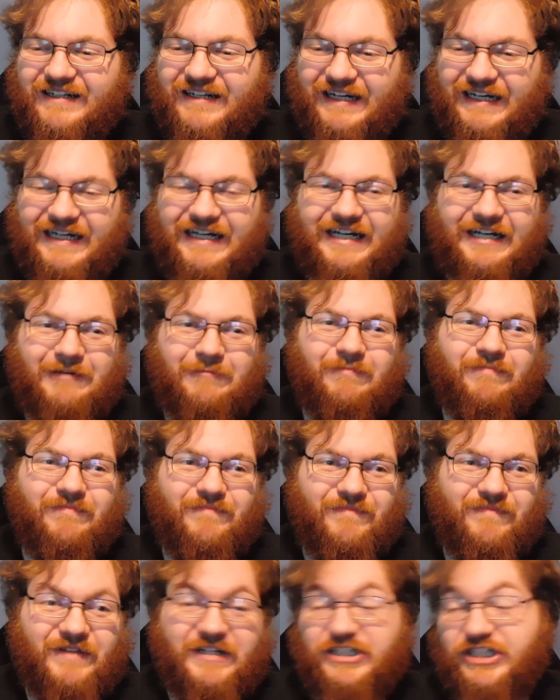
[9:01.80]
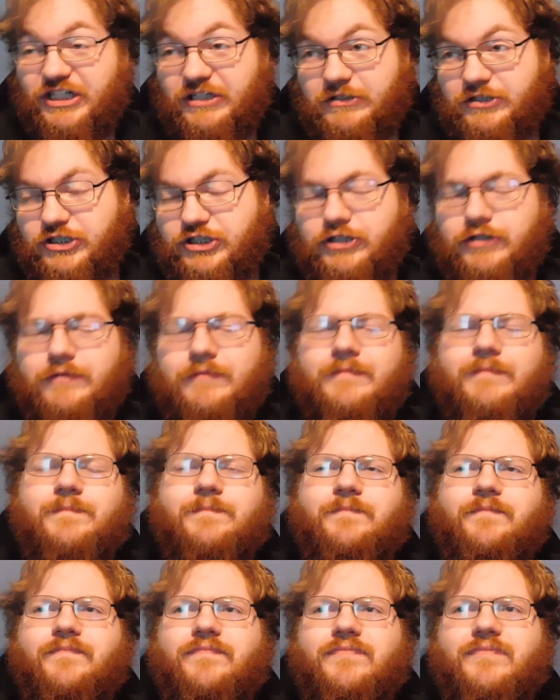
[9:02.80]
the Shirshu,
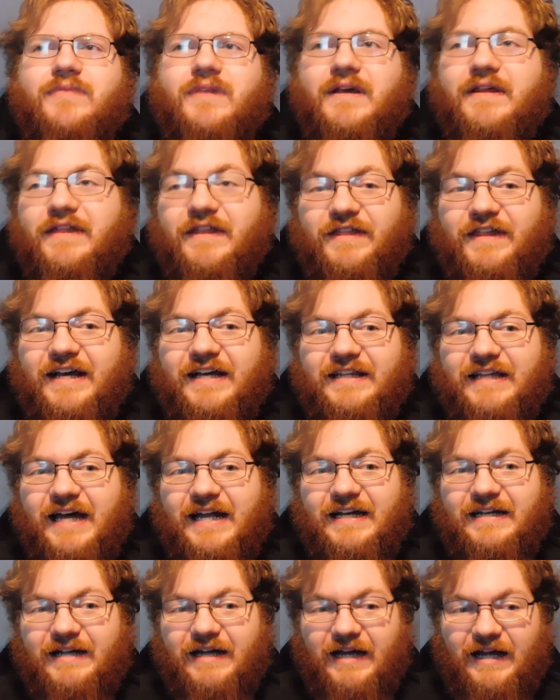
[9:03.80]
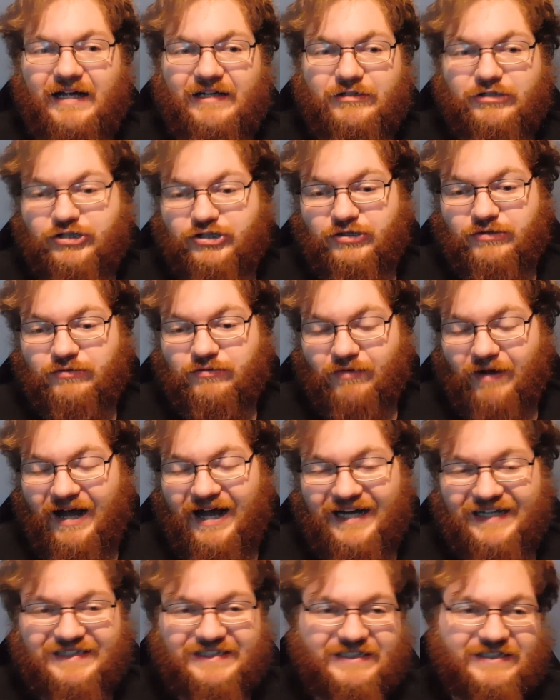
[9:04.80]
the thing that June
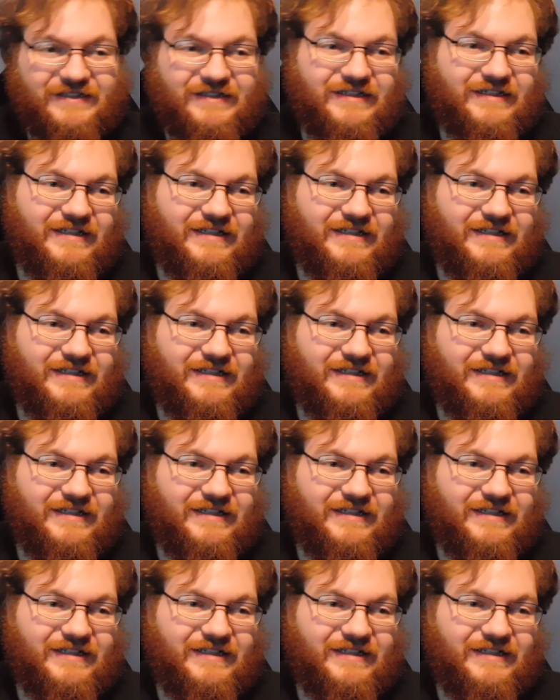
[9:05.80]
rides,